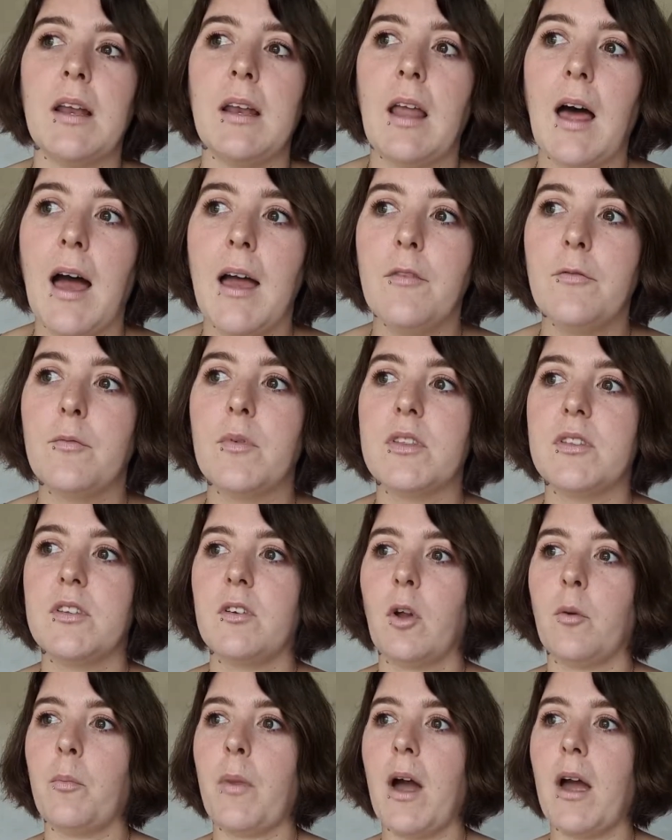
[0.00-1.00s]
life with the
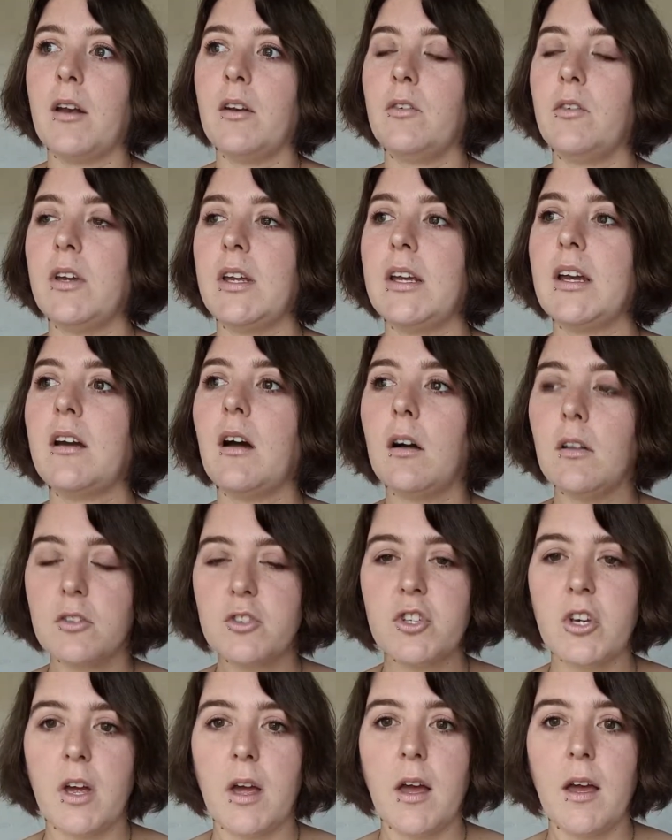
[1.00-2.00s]
non-binary
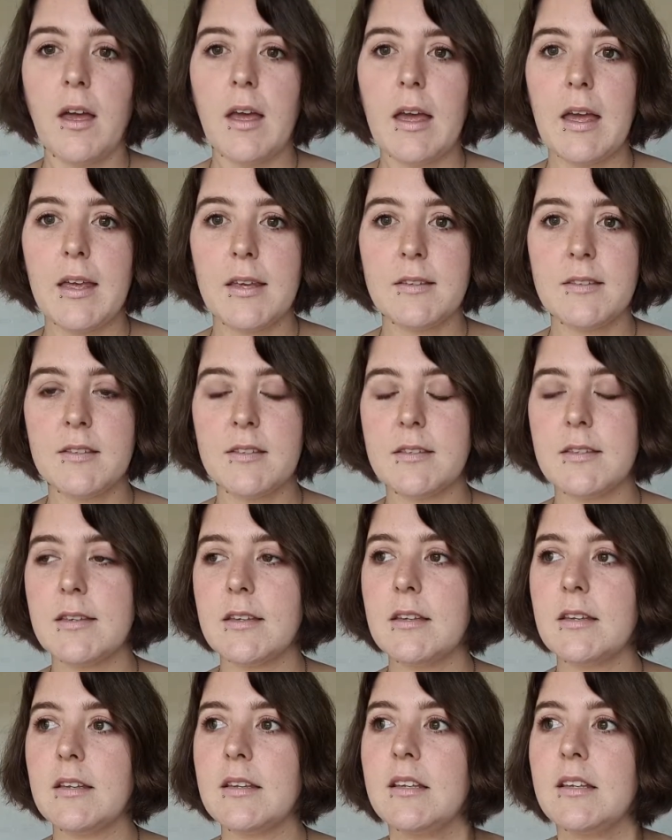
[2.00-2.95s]
culture has